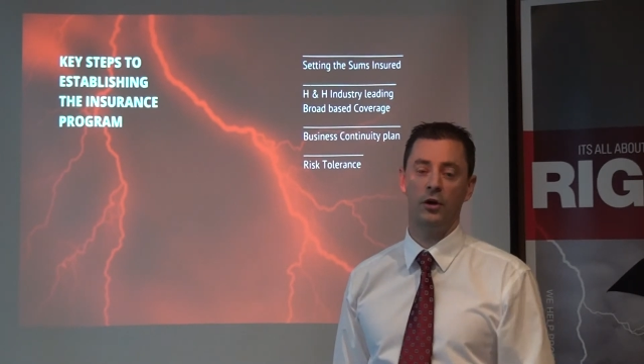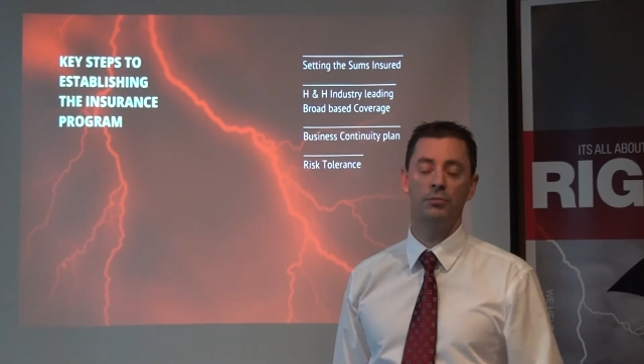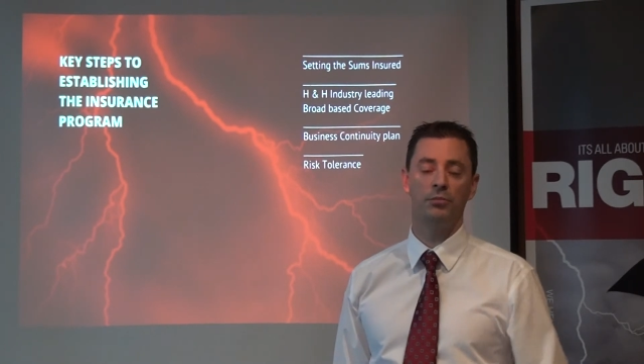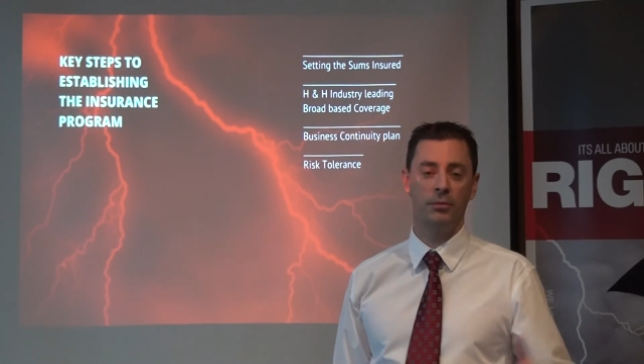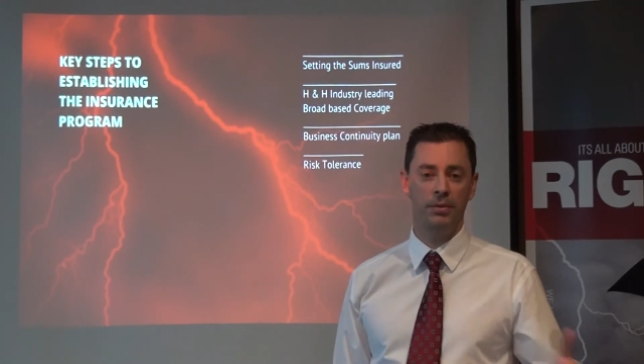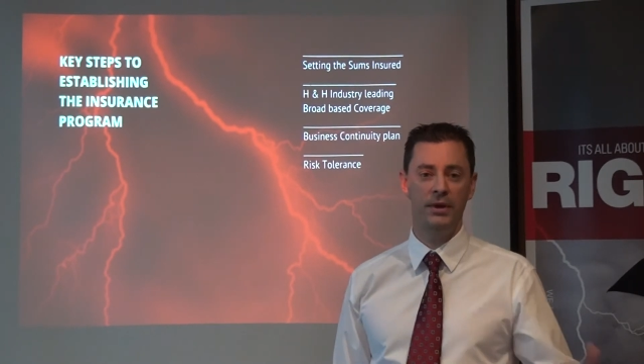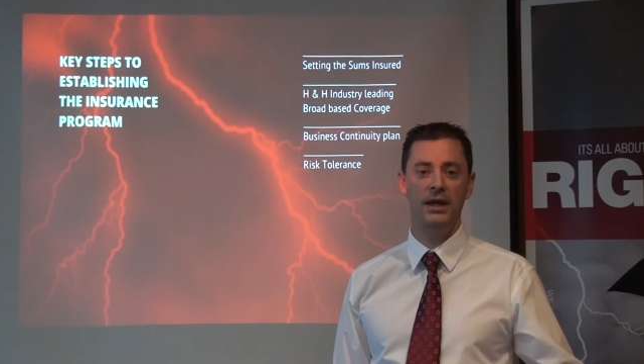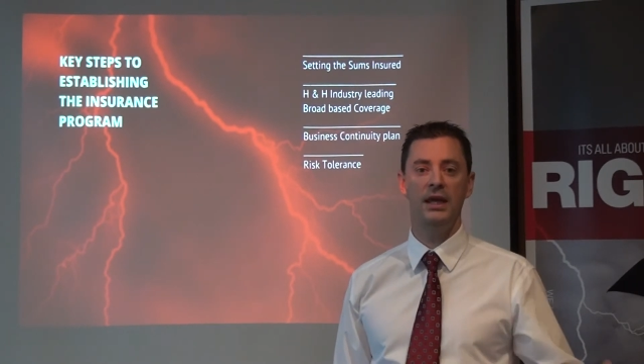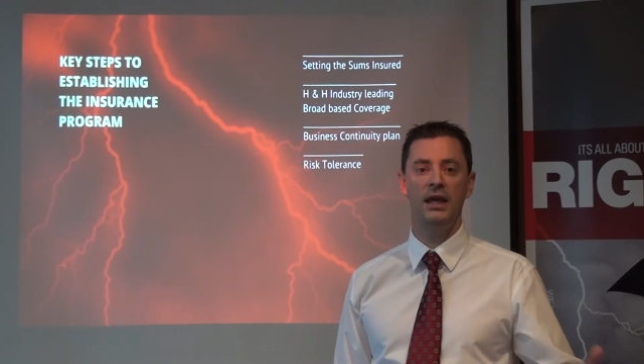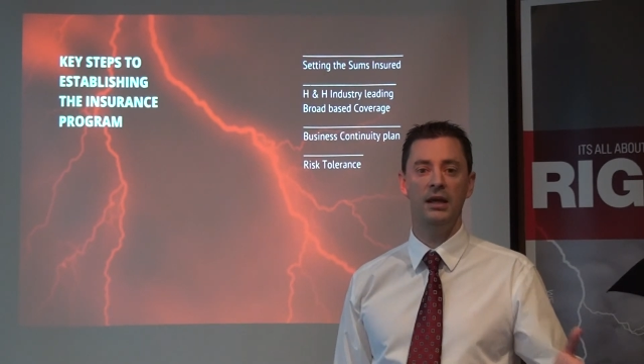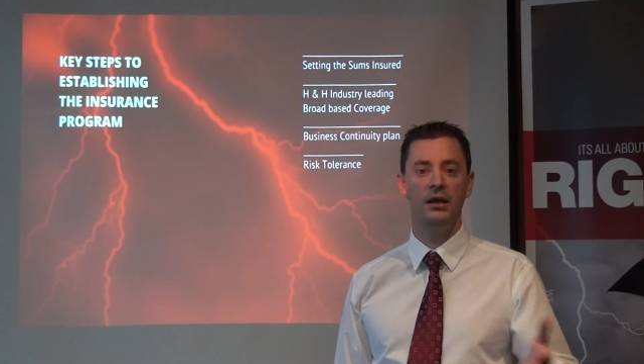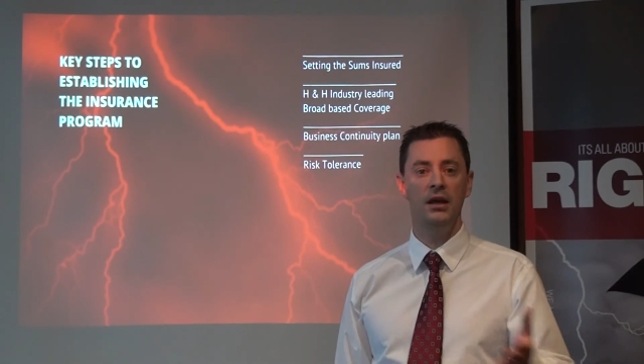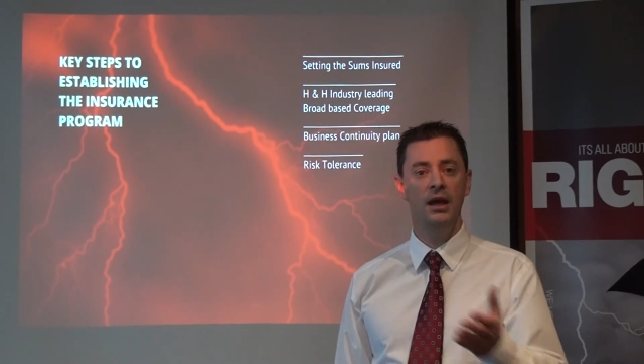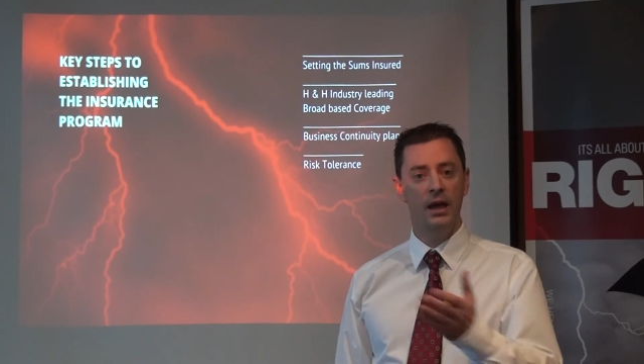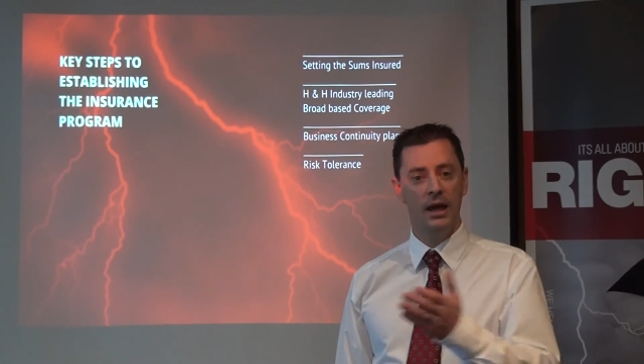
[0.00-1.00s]
So
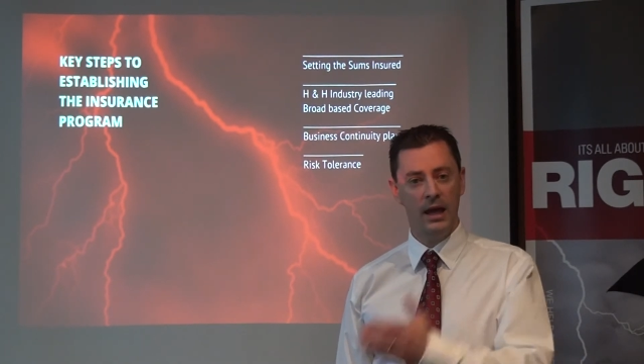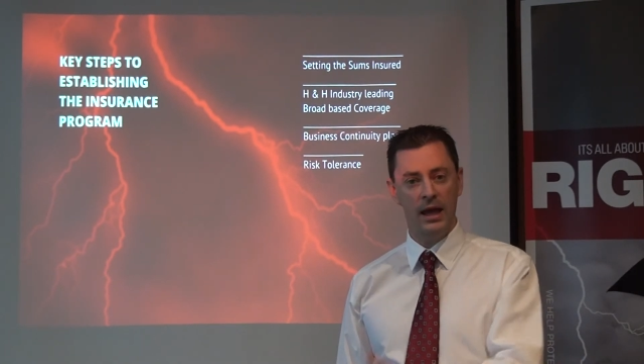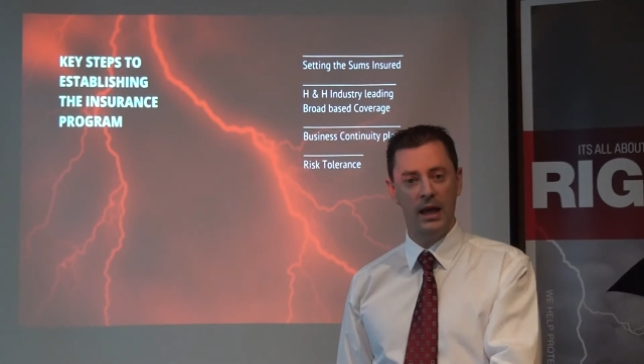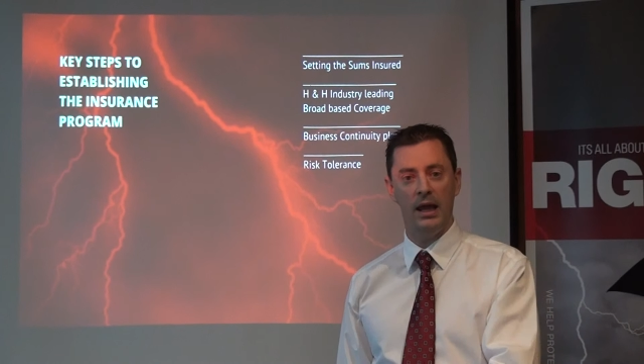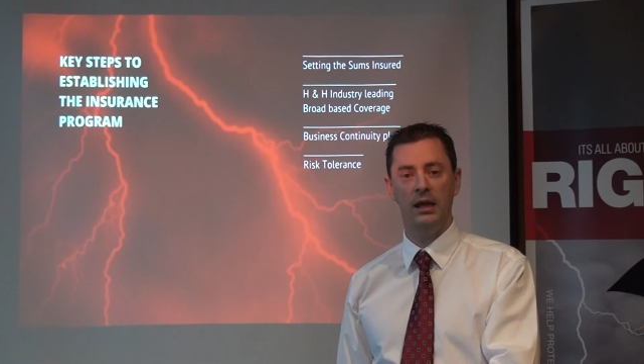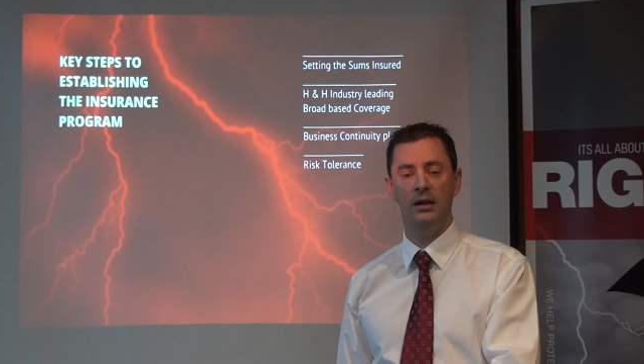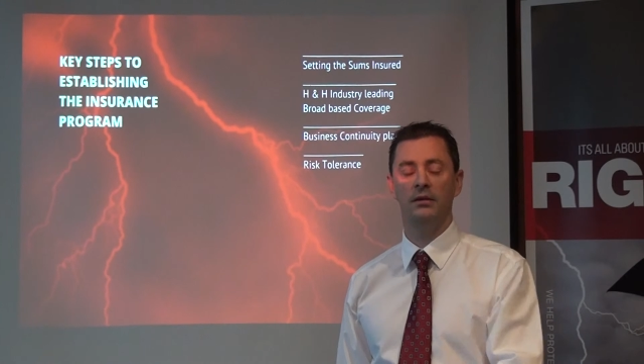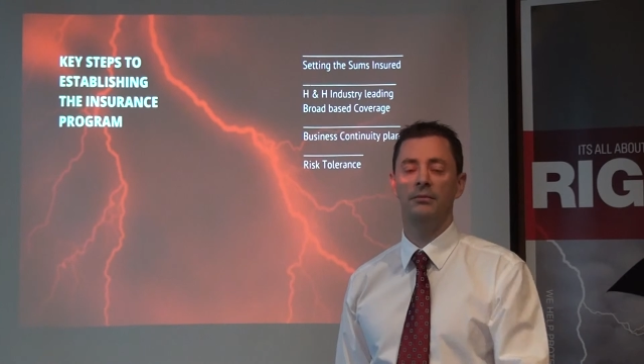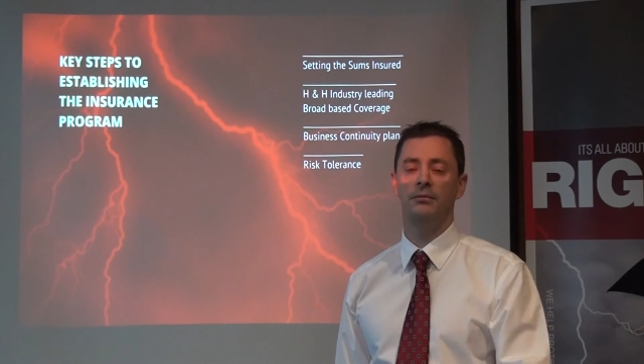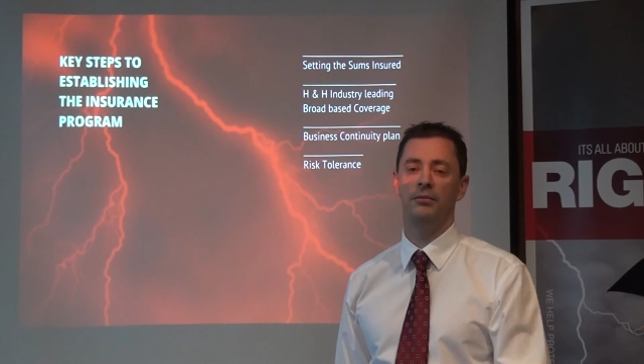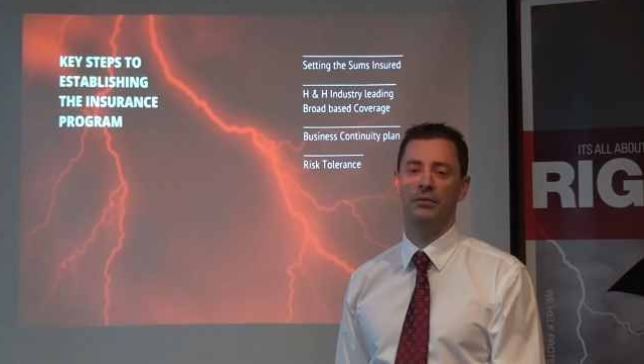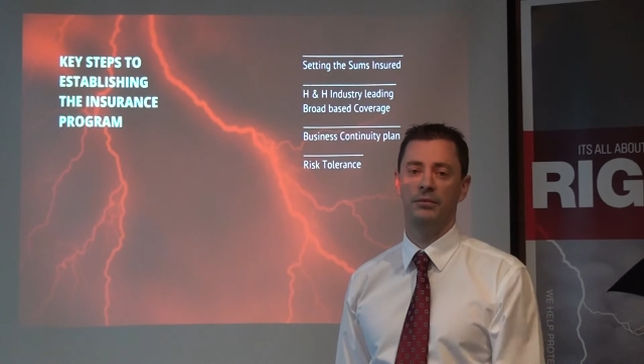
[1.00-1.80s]
prepare and